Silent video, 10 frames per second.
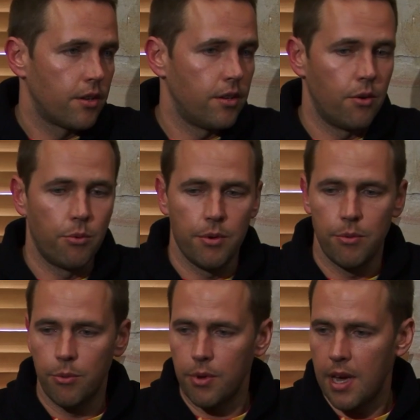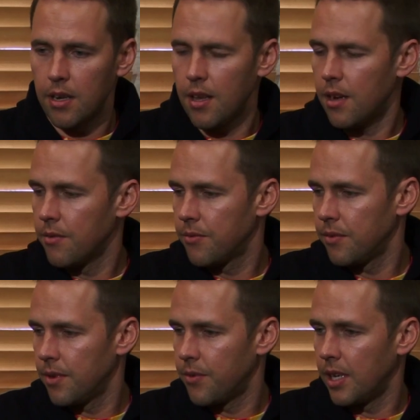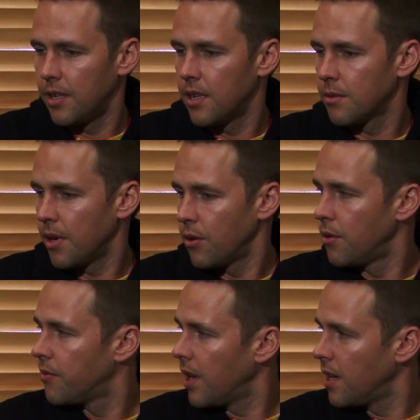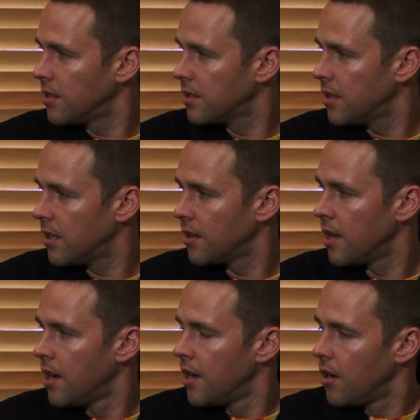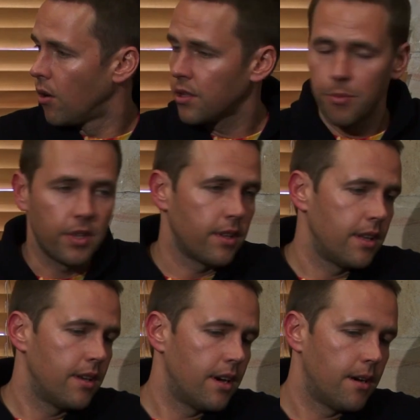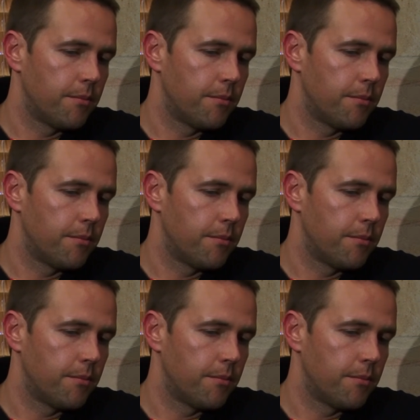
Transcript: you know, we had a lot of different ideas about who would finance it, and ultimately